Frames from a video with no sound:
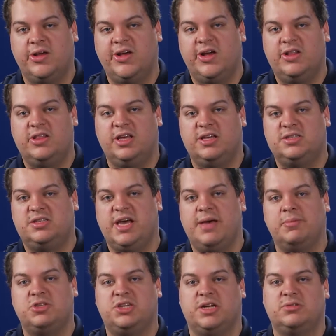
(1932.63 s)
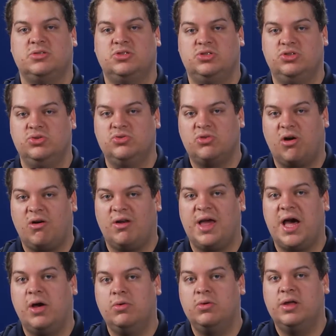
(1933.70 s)
The exam objectives do call
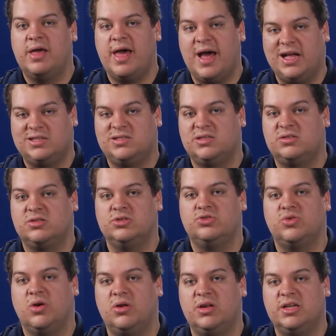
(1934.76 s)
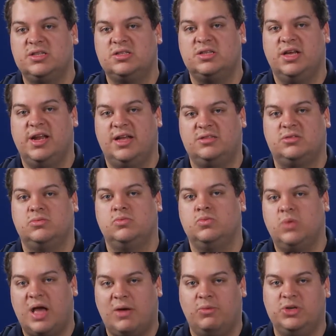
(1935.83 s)
out access control lists, and that's
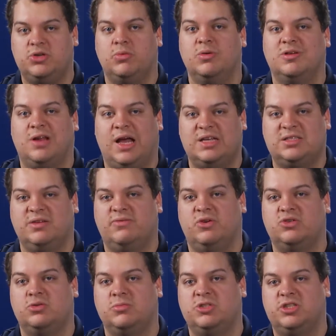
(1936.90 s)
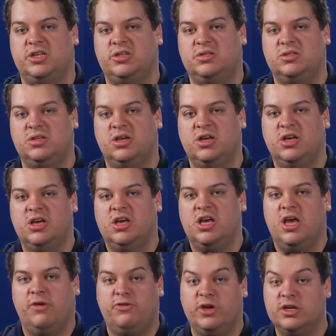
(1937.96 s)
how we do it with classic virtual machines.
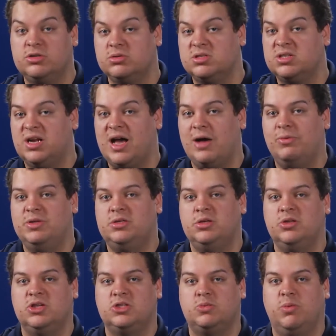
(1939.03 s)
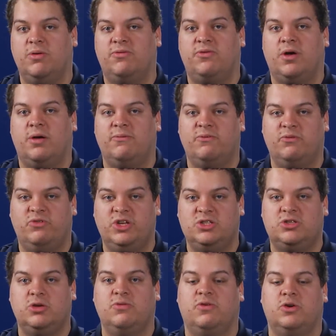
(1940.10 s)
If you're interested in how we do this with
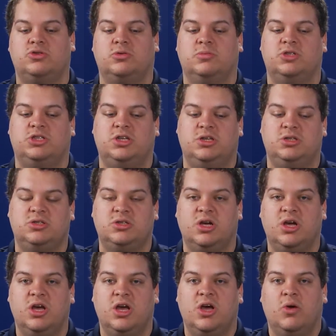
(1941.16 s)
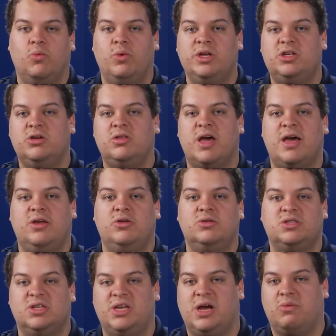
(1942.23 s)
V2 virtual machines, we do that
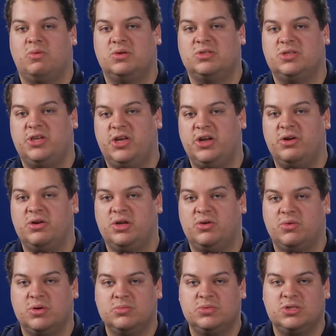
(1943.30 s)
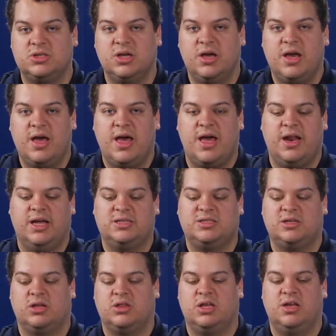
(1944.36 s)
using network security groups. And that's
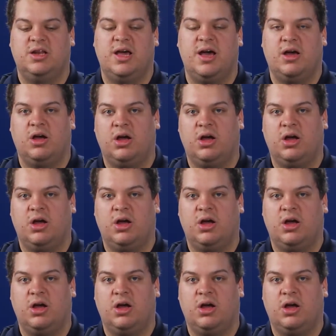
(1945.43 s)
something that,